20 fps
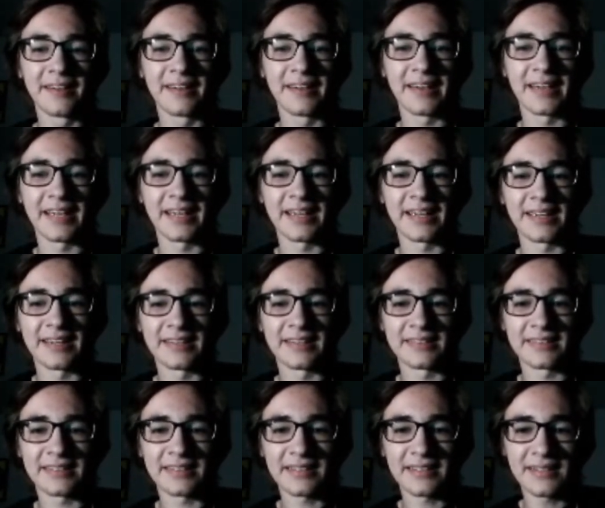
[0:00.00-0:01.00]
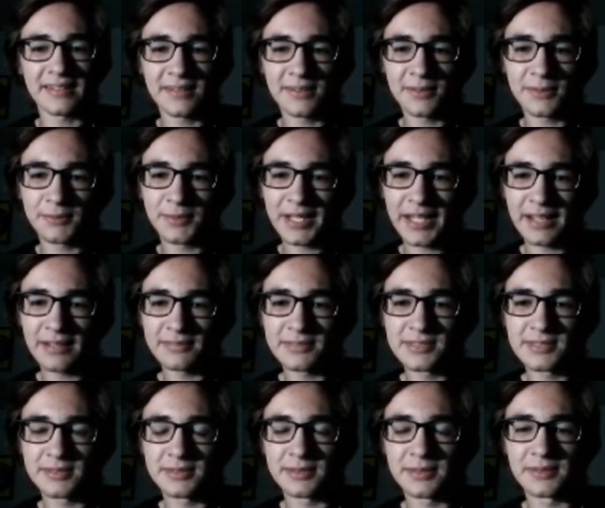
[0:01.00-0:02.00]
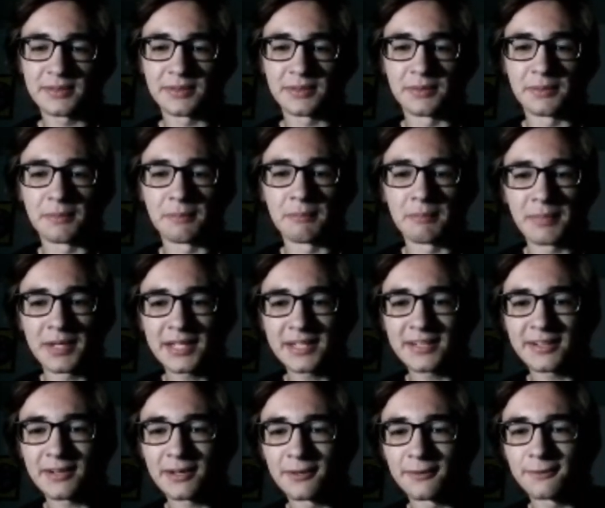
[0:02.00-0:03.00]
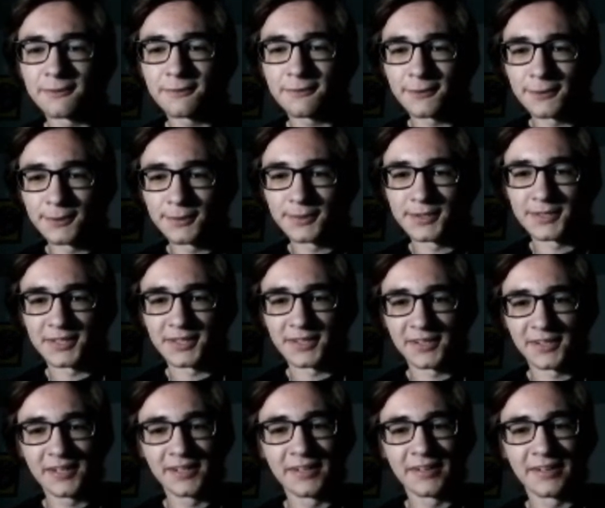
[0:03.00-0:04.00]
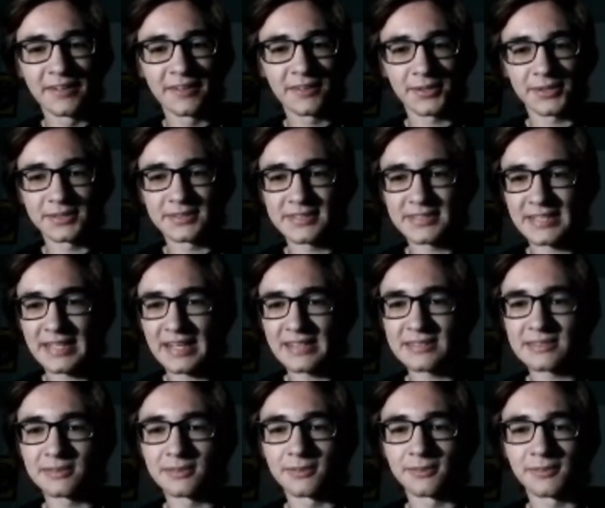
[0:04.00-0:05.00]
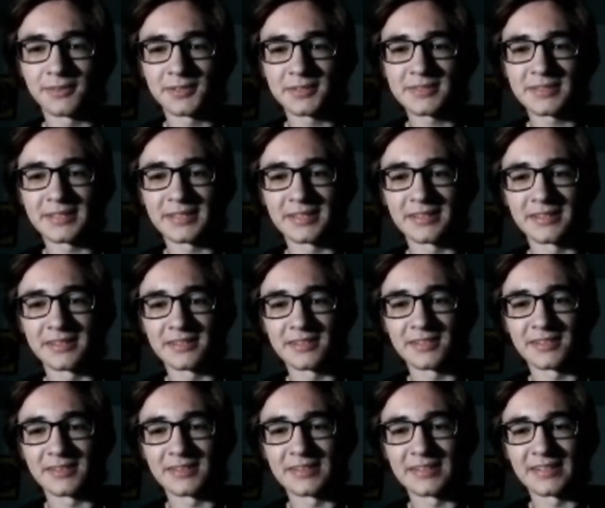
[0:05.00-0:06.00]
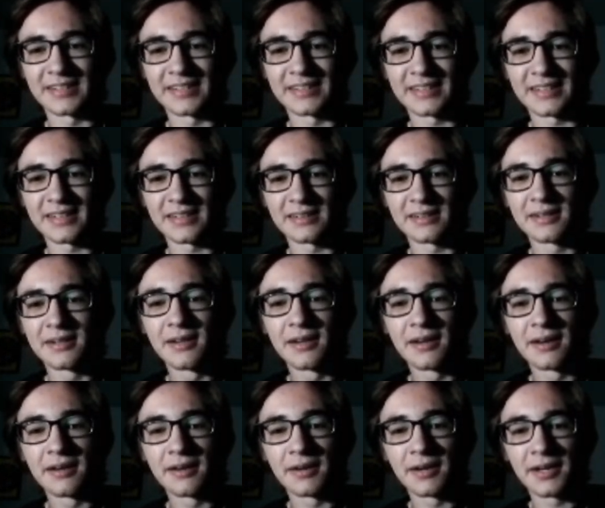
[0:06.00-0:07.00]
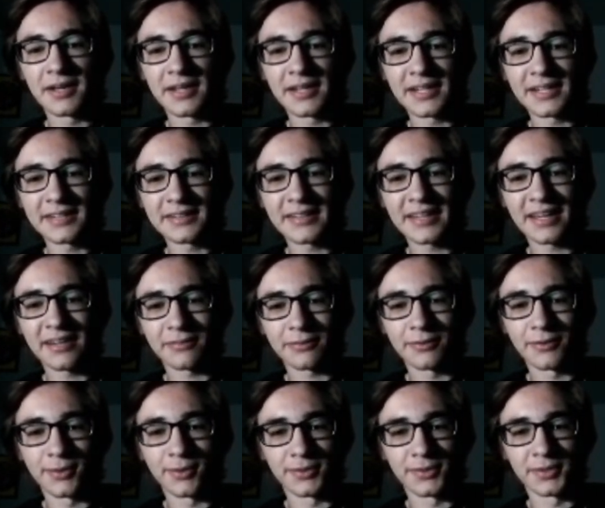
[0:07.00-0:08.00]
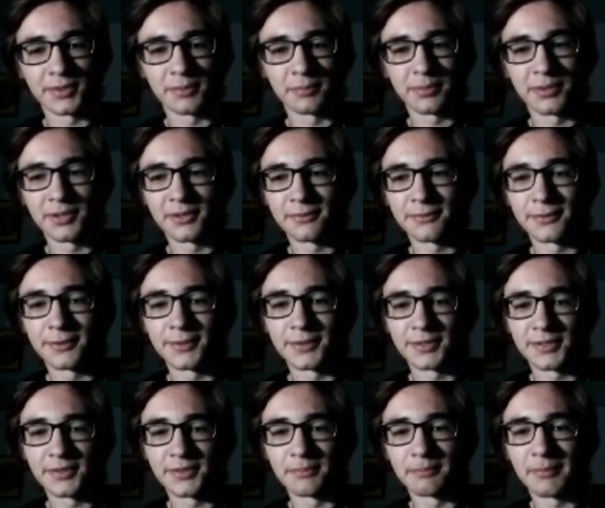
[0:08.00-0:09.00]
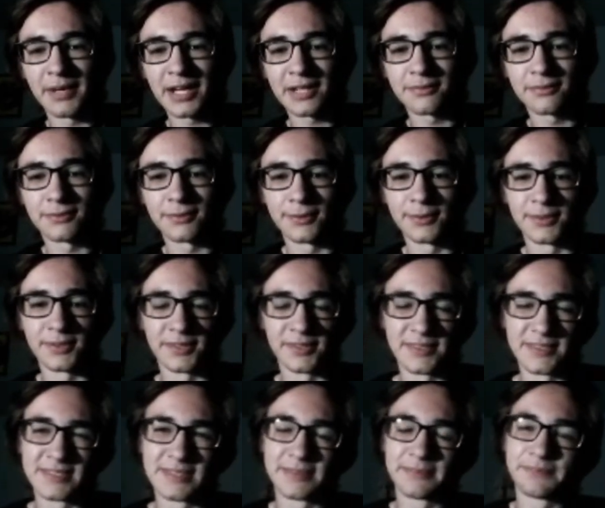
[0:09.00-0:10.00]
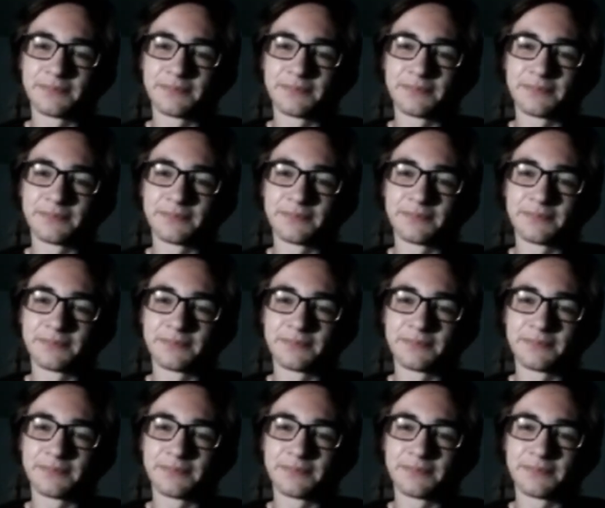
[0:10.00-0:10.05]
And here we have to make a folder called SAS University Edition, and then in that folder, put a folder called My Folders.